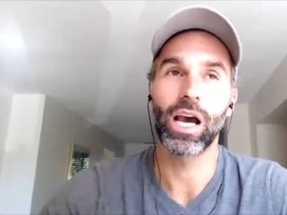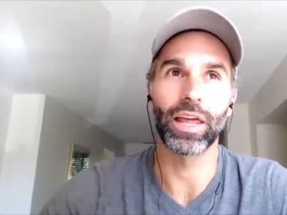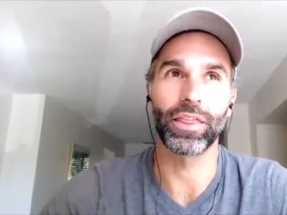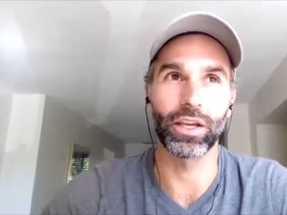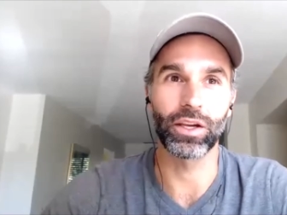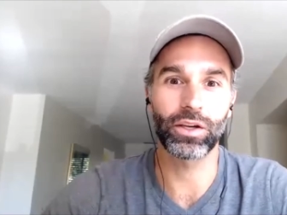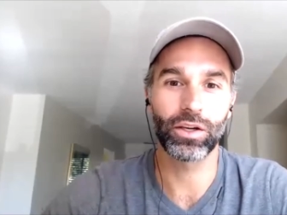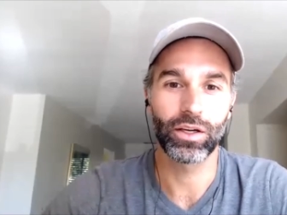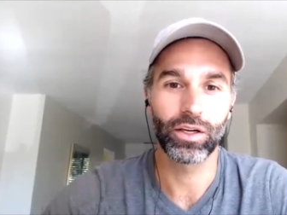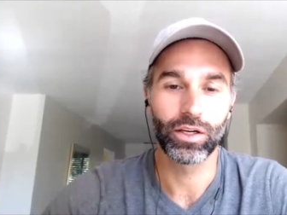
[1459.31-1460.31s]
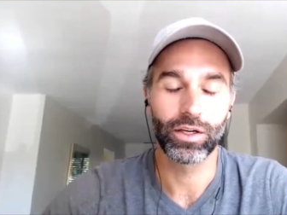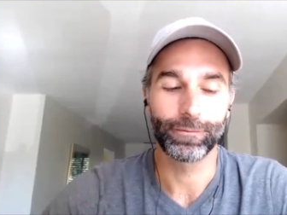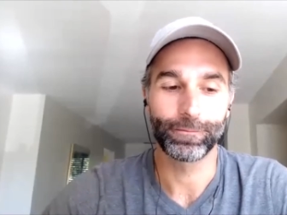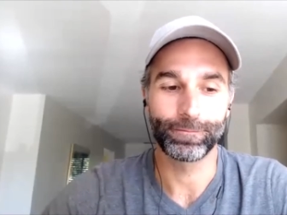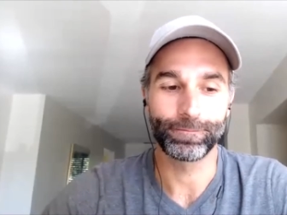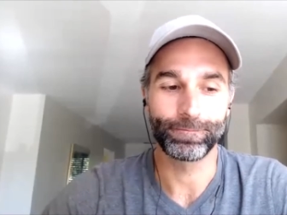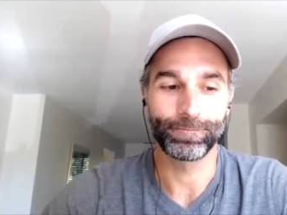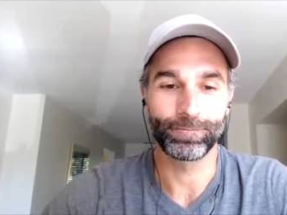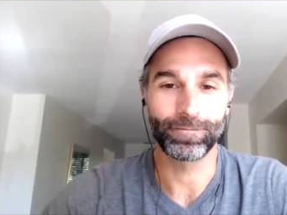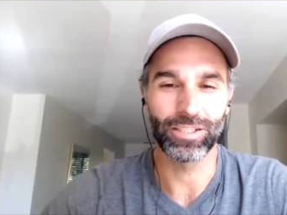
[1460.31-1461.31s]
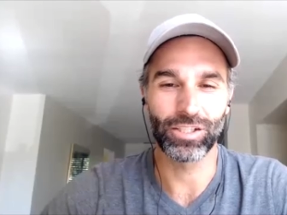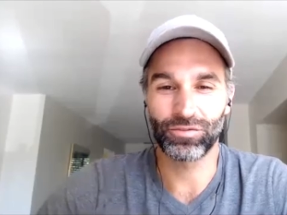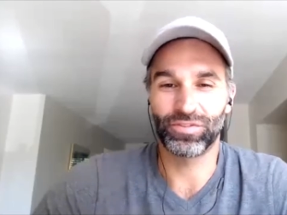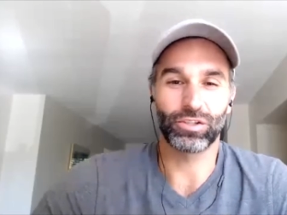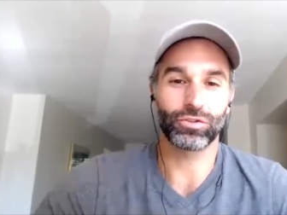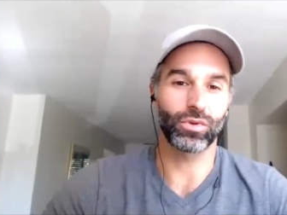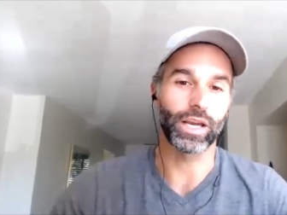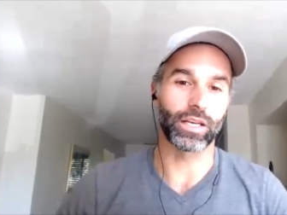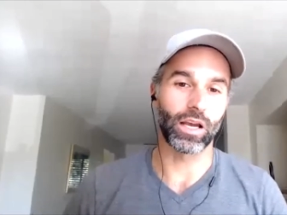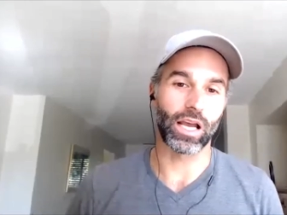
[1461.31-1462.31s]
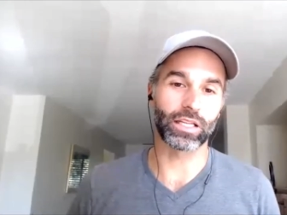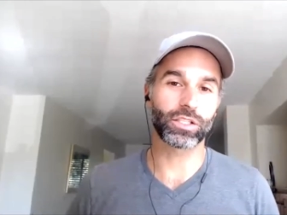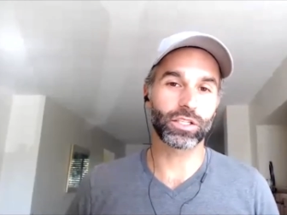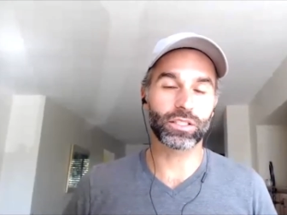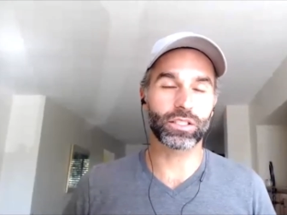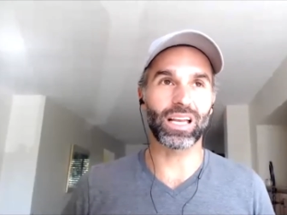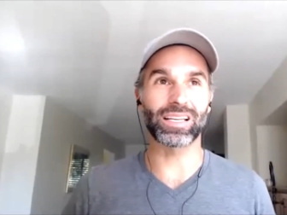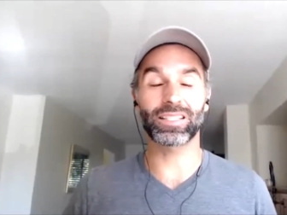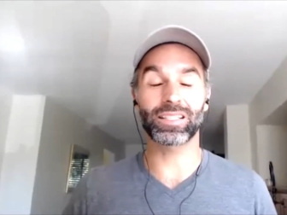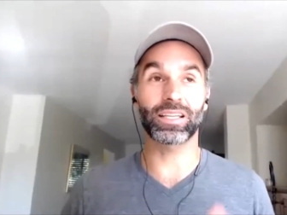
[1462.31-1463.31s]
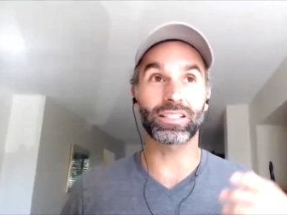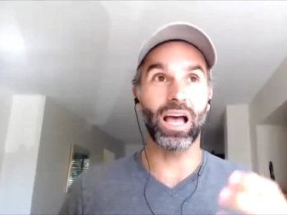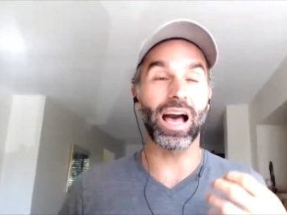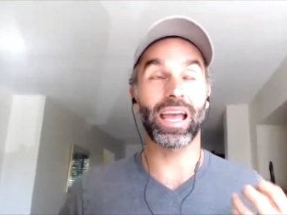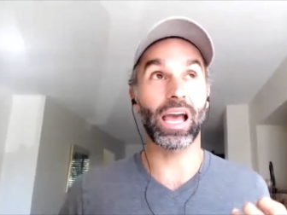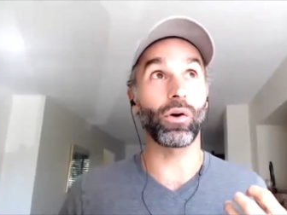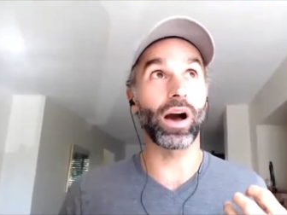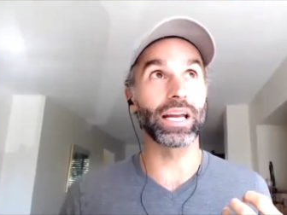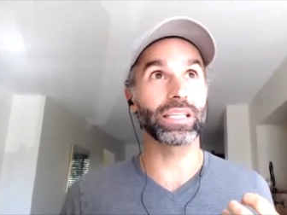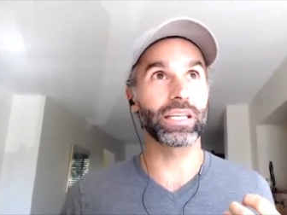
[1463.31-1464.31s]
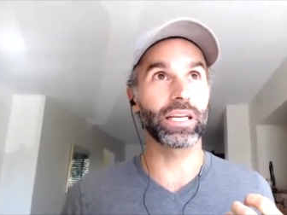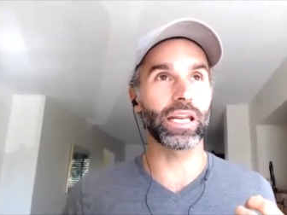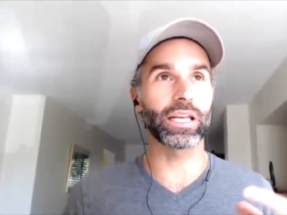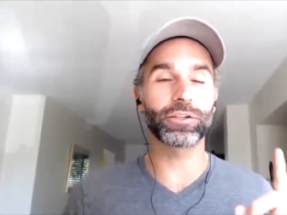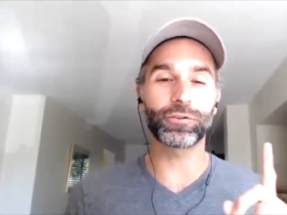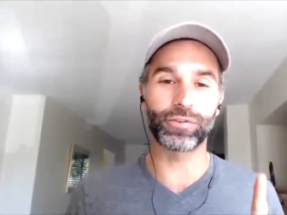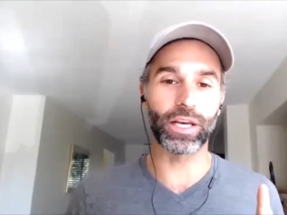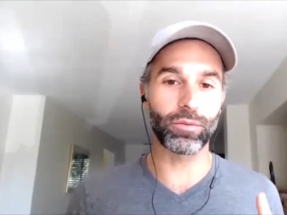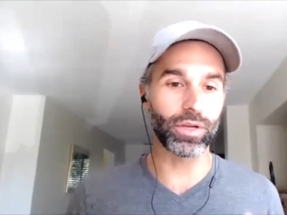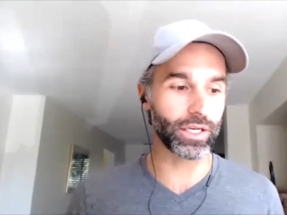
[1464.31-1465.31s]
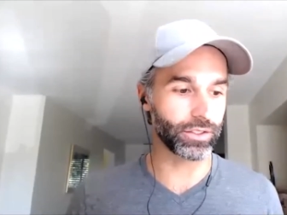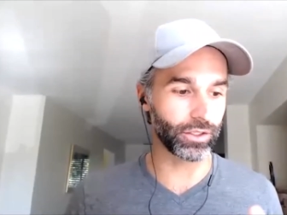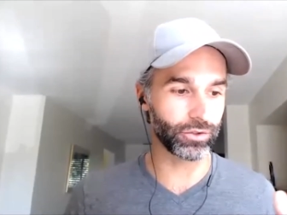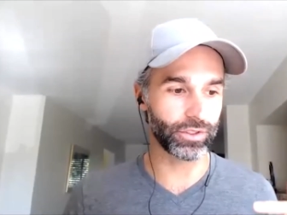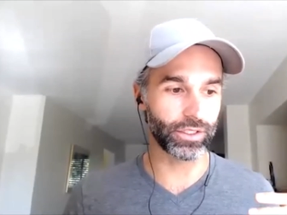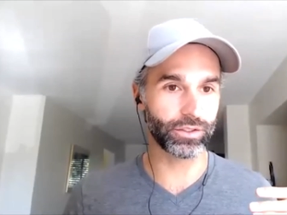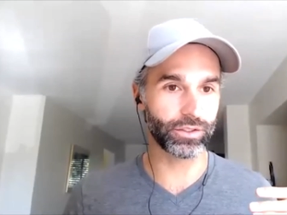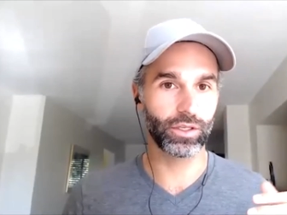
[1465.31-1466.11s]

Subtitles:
I think it just feels right. It's because how I did it. And it's funny because there's this